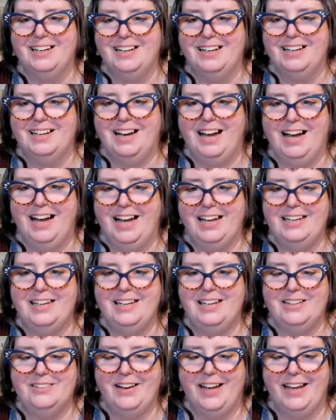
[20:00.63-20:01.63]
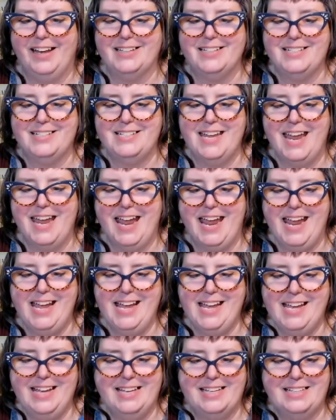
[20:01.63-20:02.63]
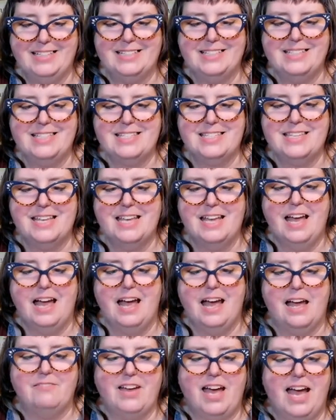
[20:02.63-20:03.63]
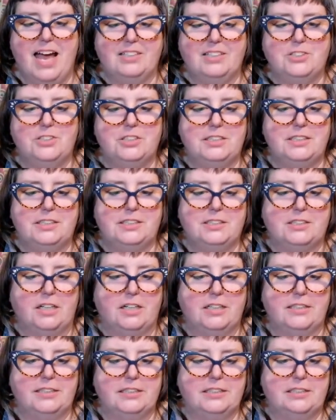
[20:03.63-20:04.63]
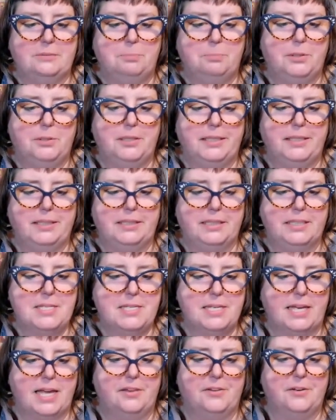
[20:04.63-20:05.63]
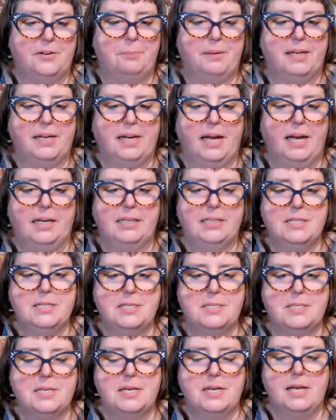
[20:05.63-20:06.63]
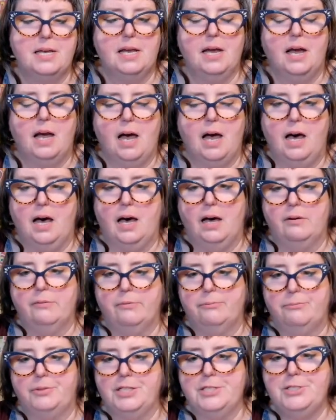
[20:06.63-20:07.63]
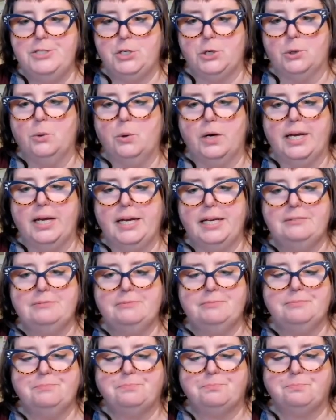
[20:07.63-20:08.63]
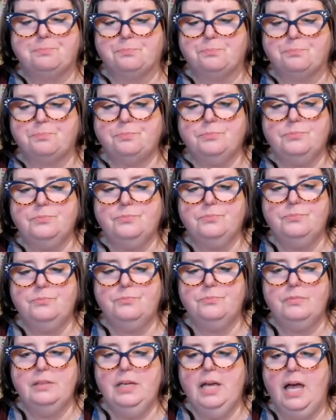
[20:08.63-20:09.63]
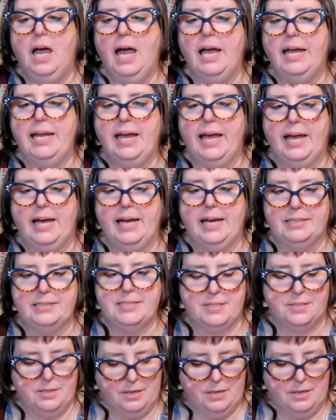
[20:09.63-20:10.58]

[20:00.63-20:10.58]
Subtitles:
High, low, and dance. I've actually started putting this together because of the joy I had